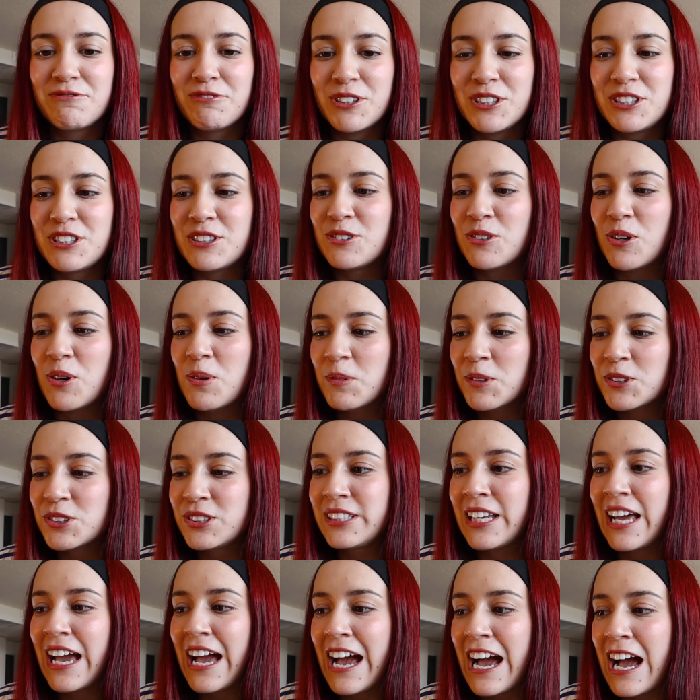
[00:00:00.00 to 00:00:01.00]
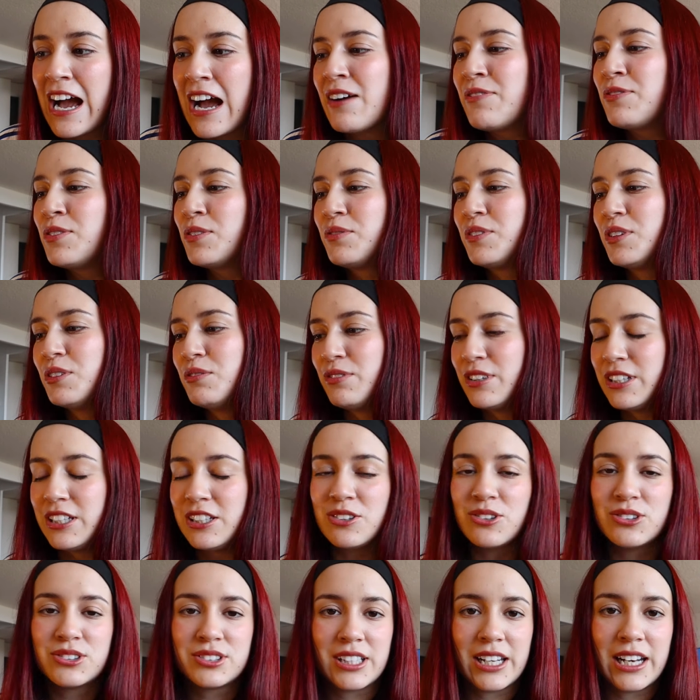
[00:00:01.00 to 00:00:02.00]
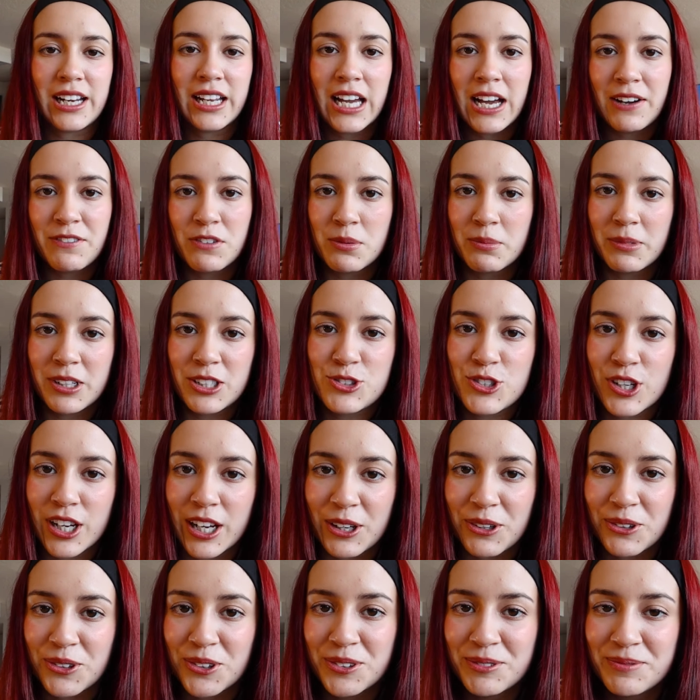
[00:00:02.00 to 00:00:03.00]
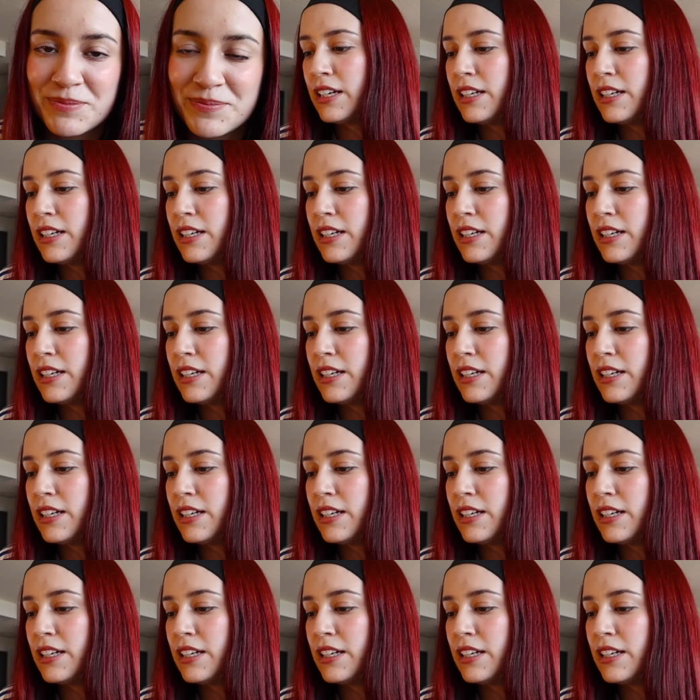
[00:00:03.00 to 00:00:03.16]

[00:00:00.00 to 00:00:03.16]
which is almost half of the videos that I have on my channel.